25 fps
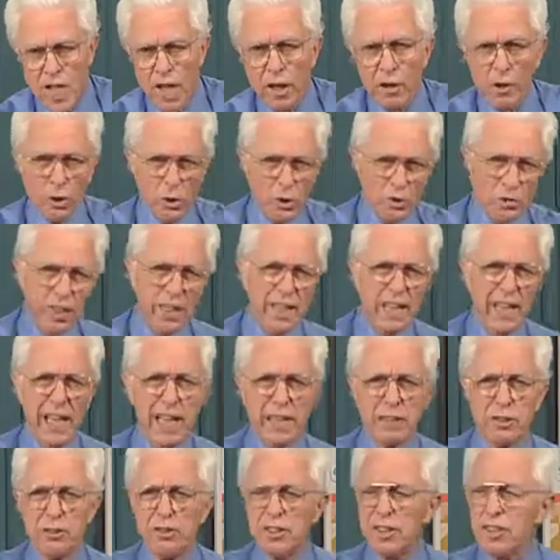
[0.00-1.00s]
Losing
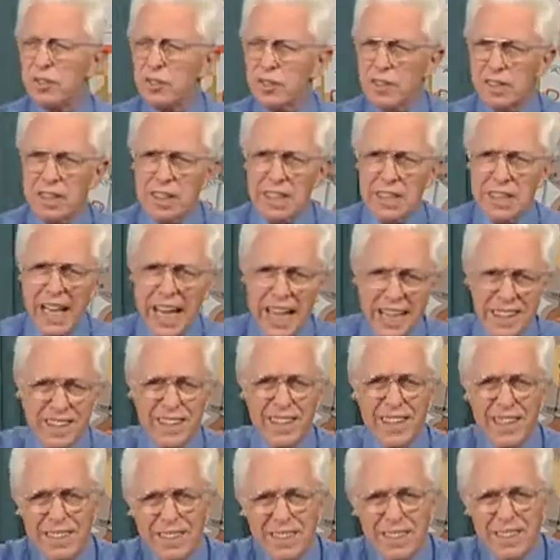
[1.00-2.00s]
energy is kind
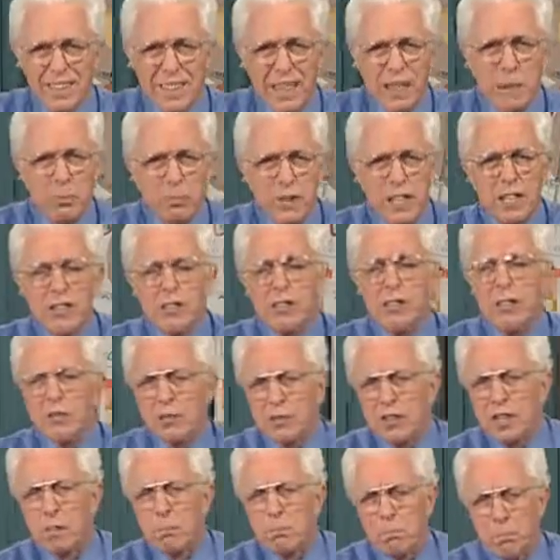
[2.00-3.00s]
of like the same thing as
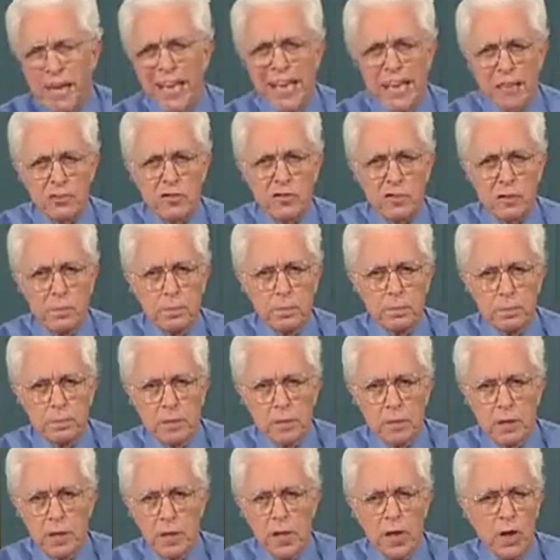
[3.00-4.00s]
losing mass.
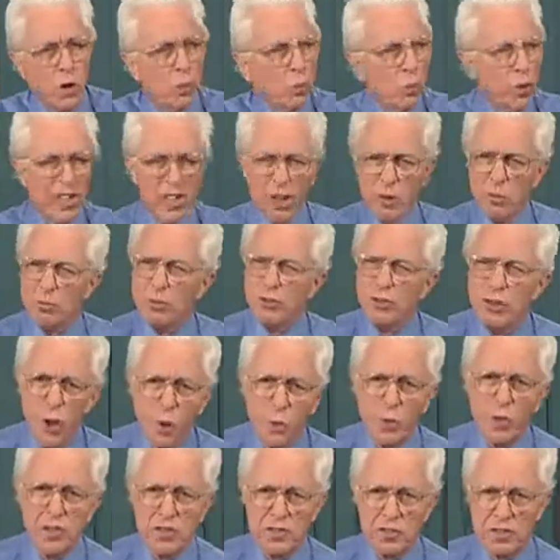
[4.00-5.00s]
We don't
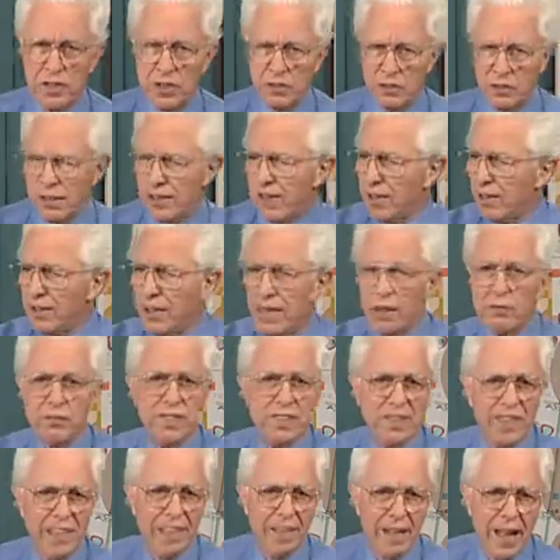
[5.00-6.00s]
notice this in our
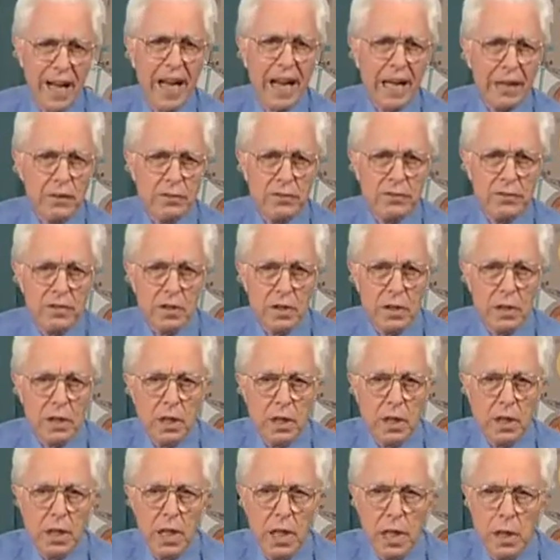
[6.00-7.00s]
everyday lives
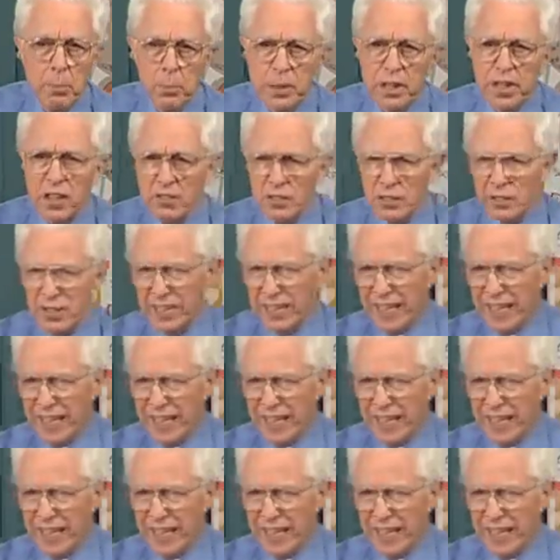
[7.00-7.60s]
because to